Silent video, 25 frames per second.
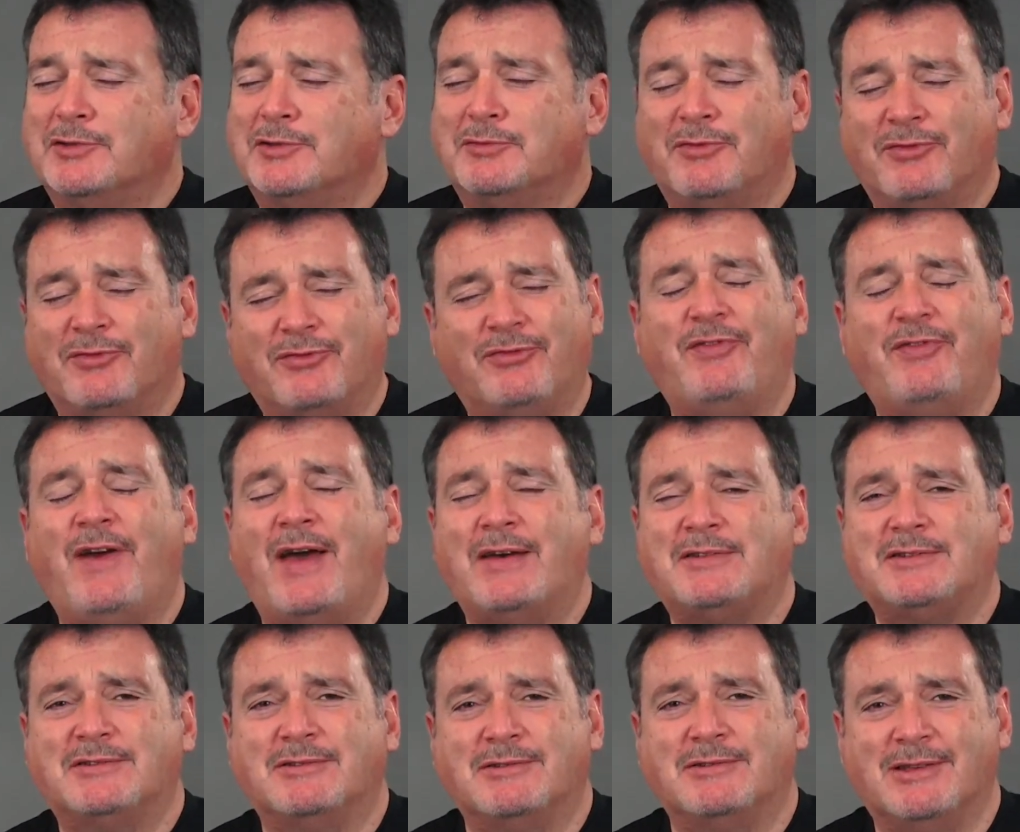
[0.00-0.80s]

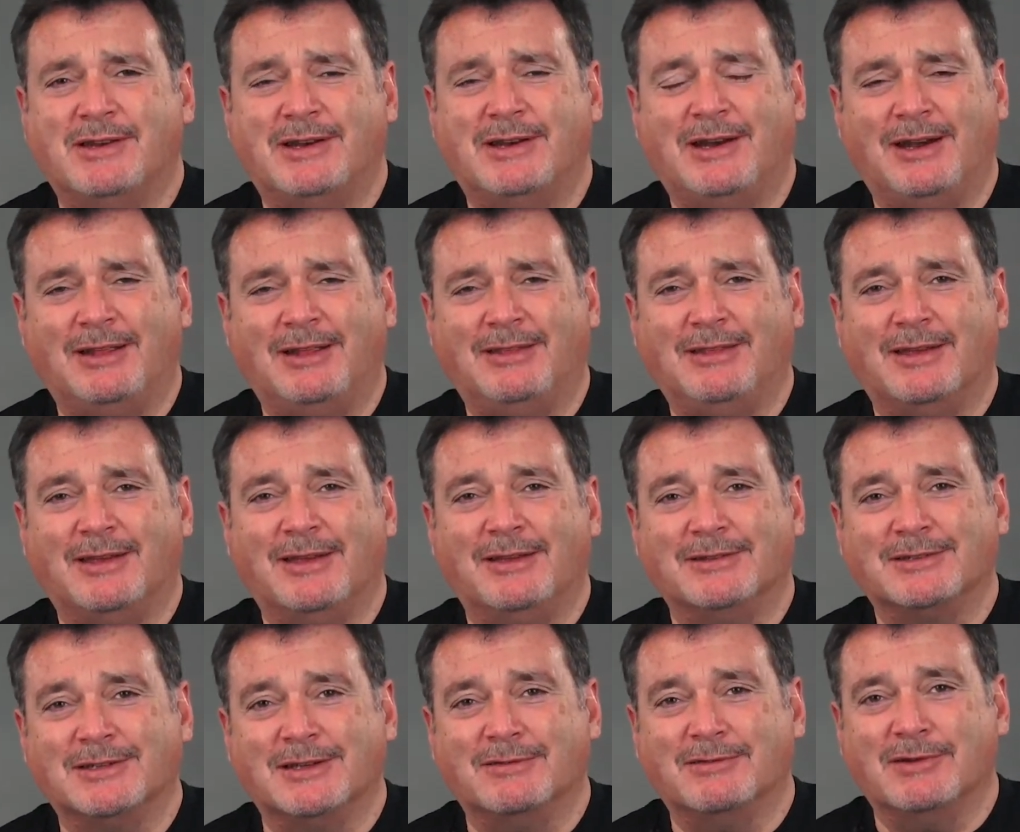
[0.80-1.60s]
faster than anything
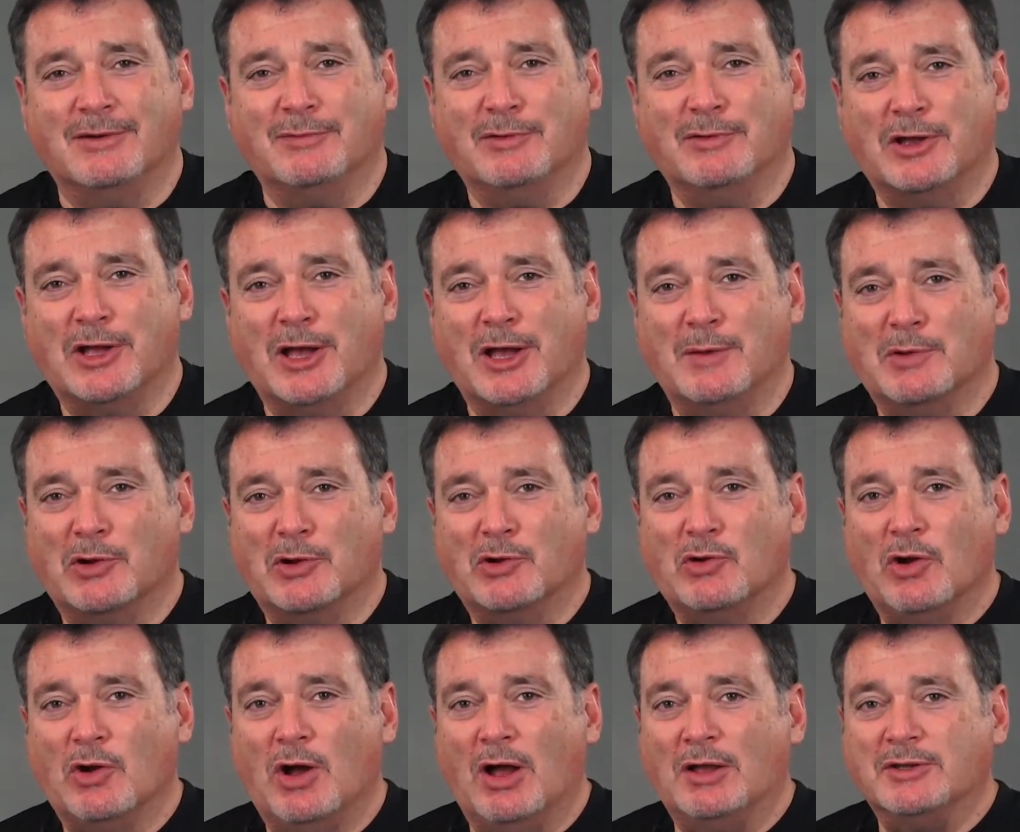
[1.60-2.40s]
else I've ever come
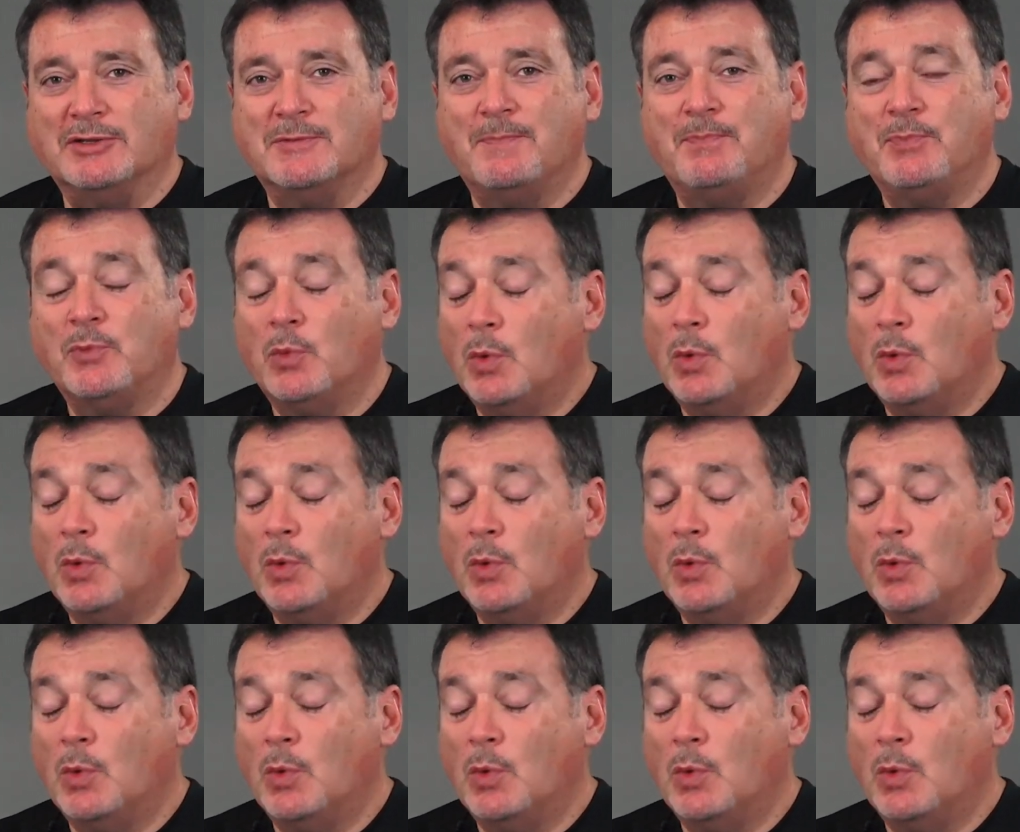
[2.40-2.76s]
across.